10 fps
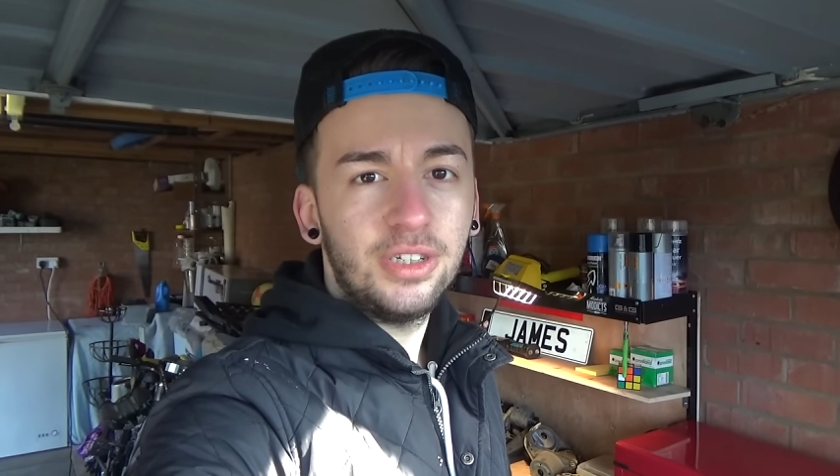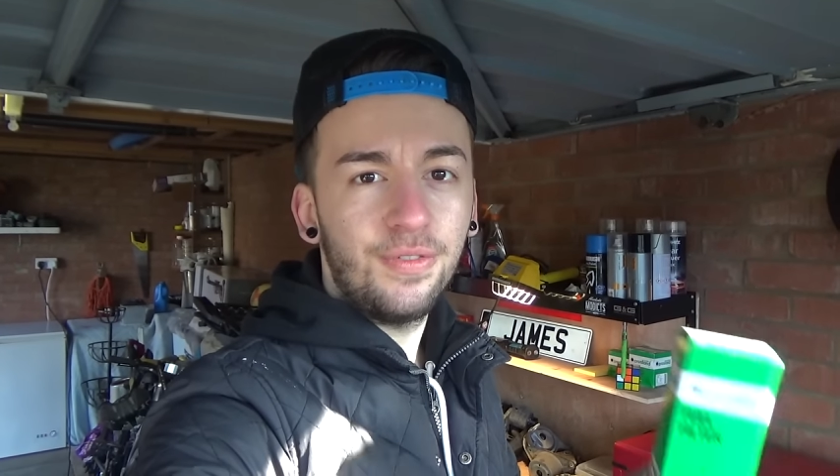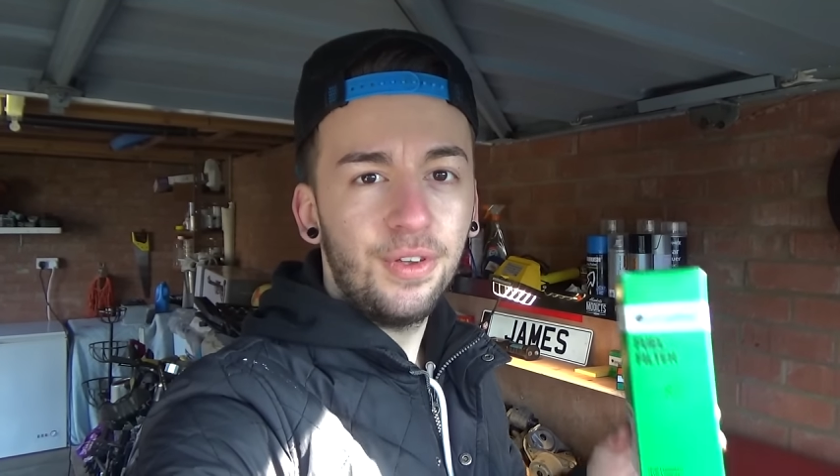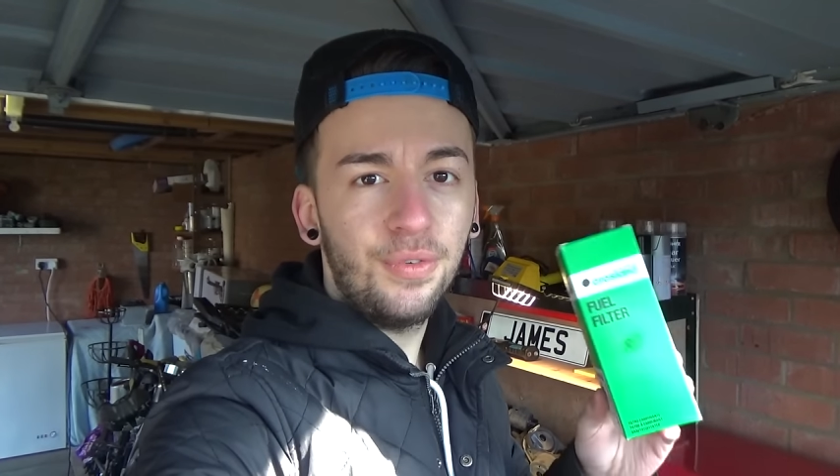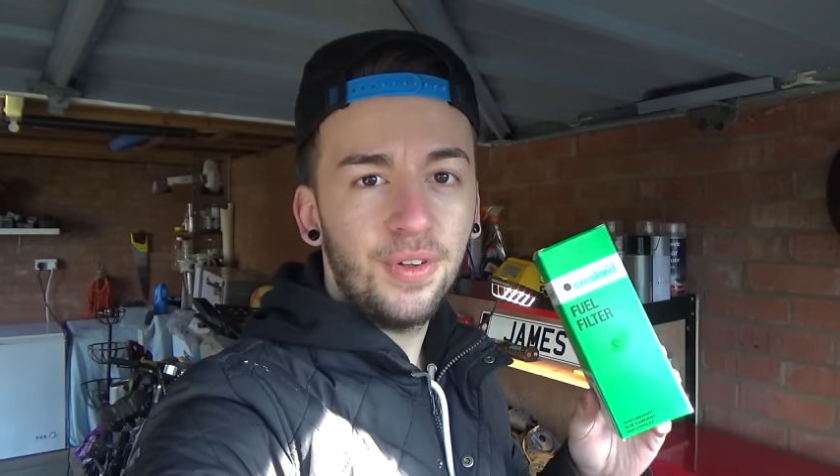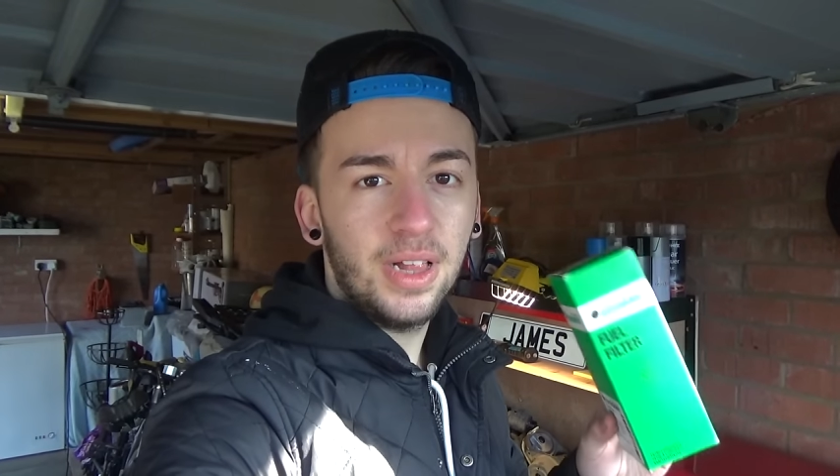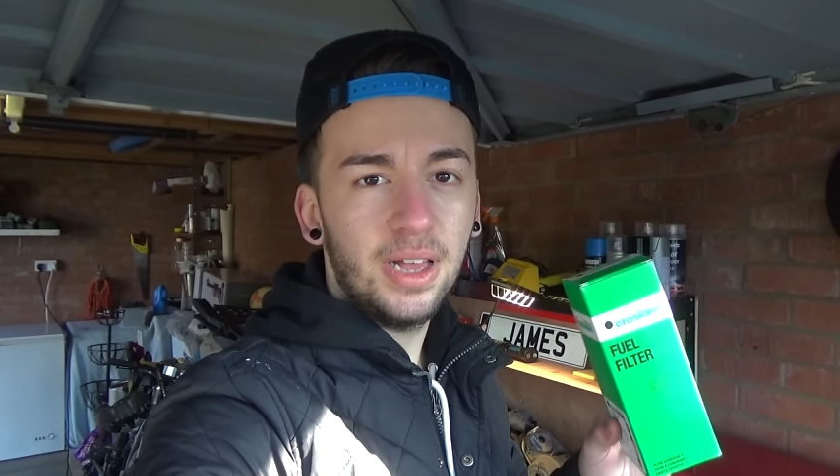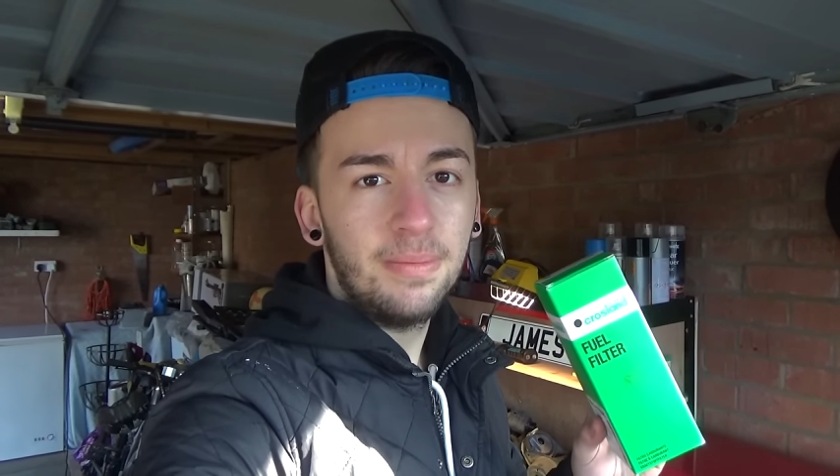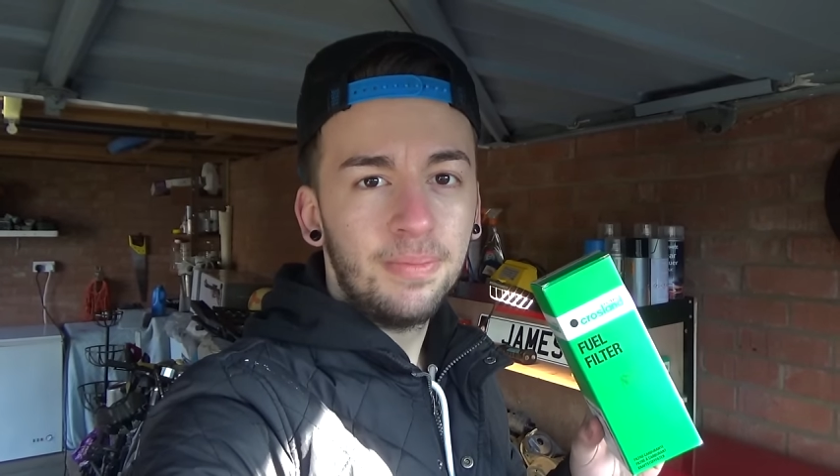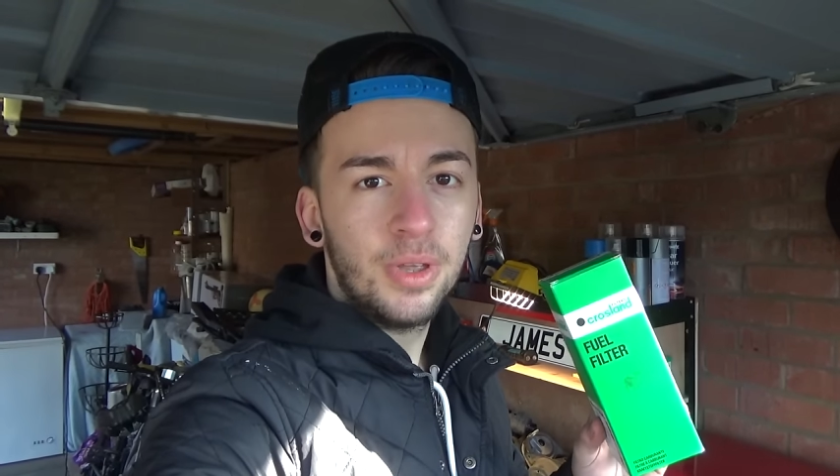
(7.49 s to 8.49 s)
fuel filter
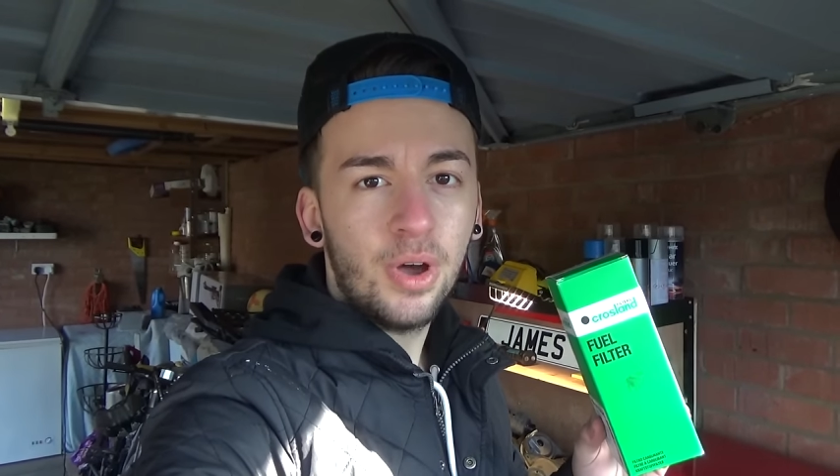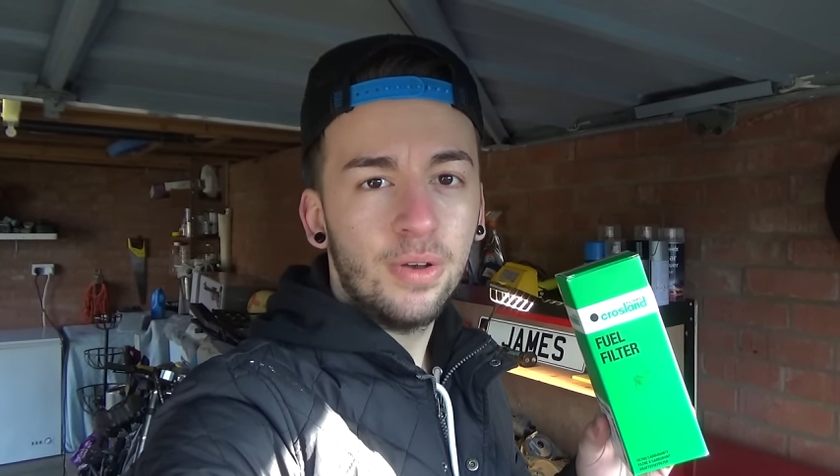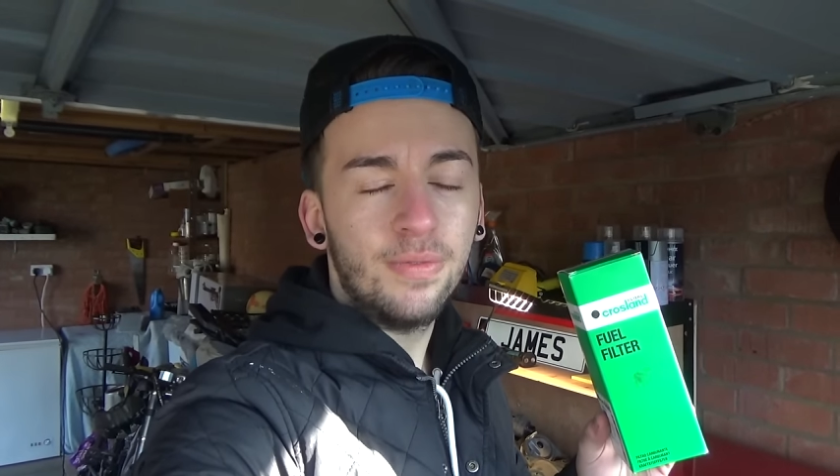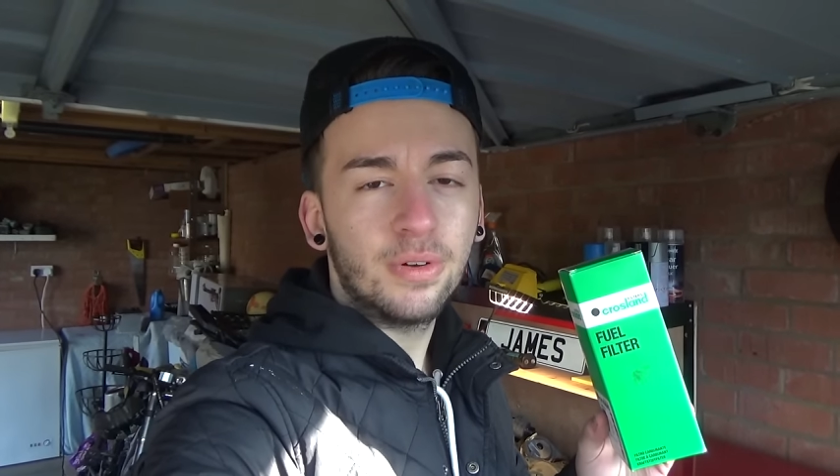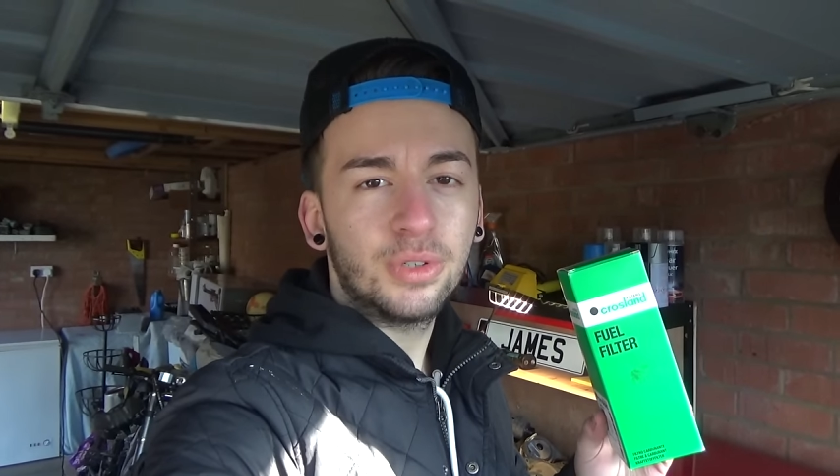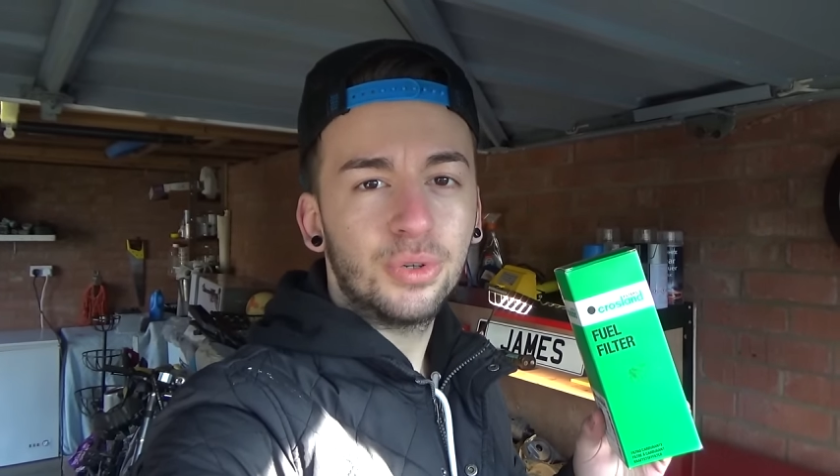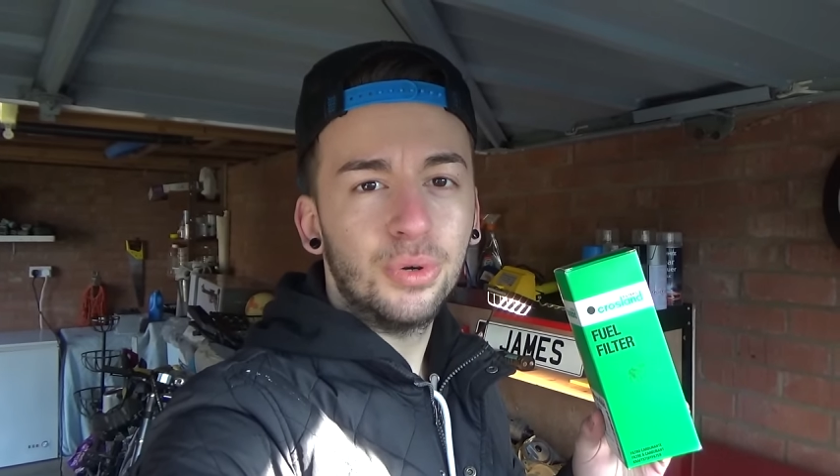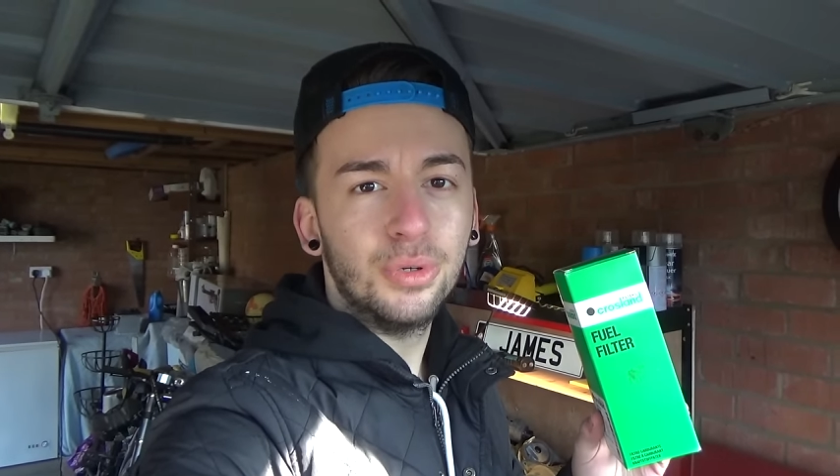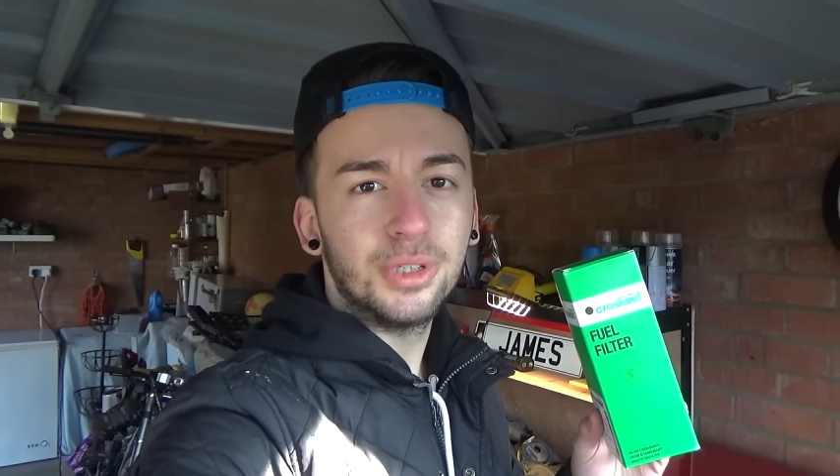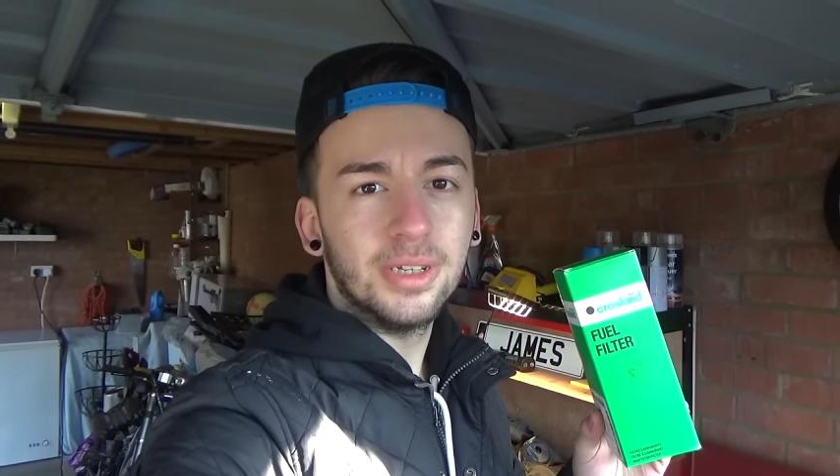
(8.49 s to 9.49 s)
on a Vauxhall
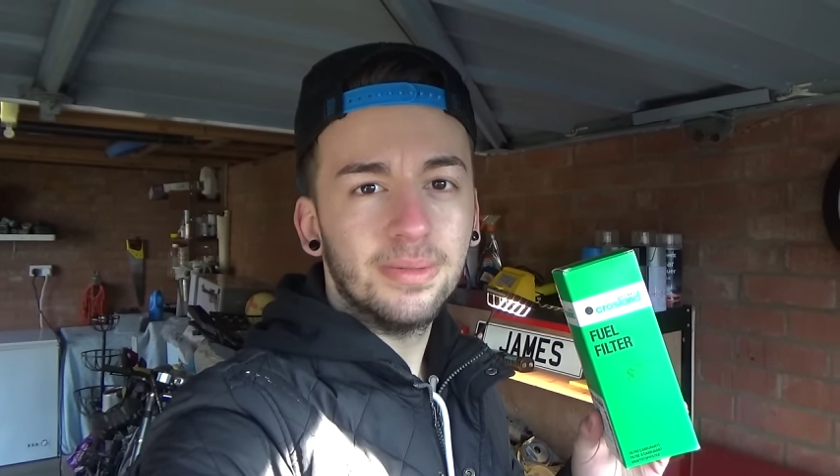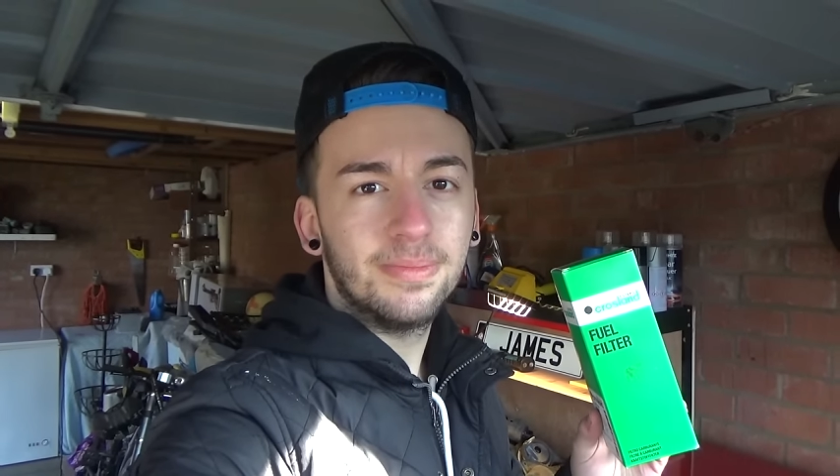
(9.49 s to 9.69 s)
Corsa.